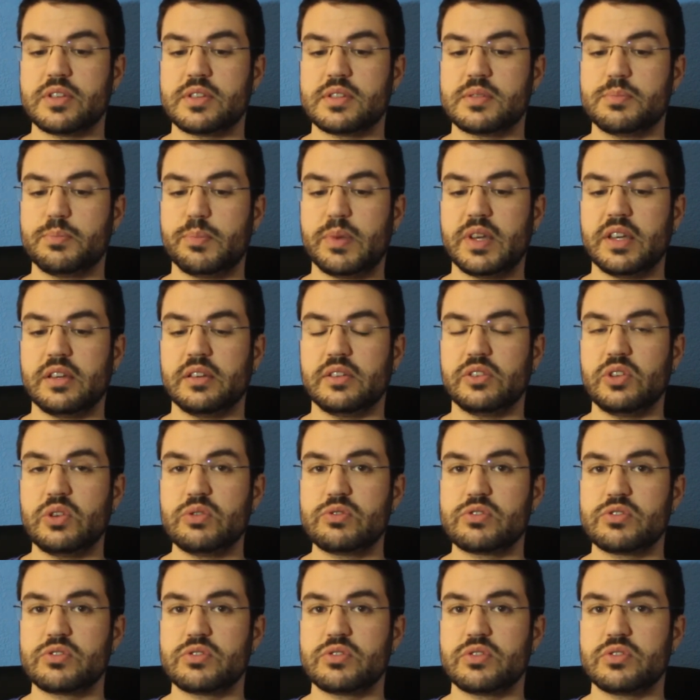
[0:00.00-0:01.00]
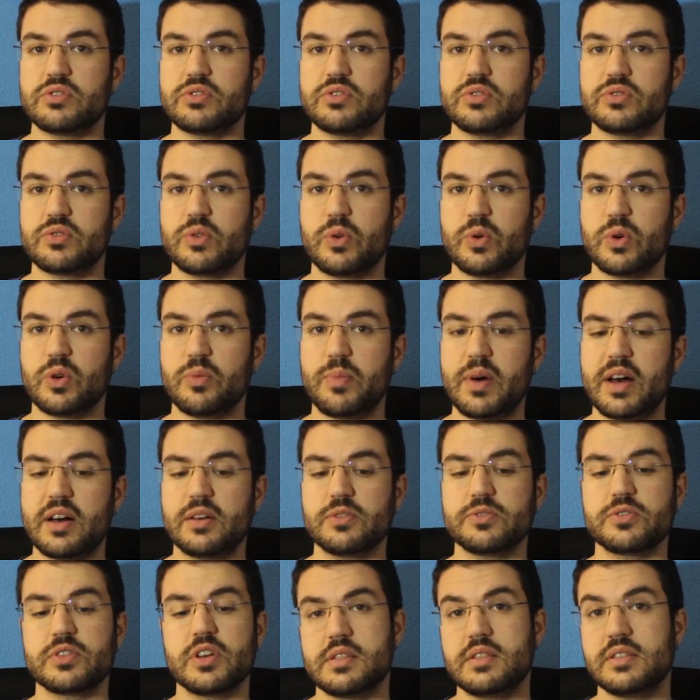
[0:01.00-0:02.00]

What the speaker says: is being used to talk about.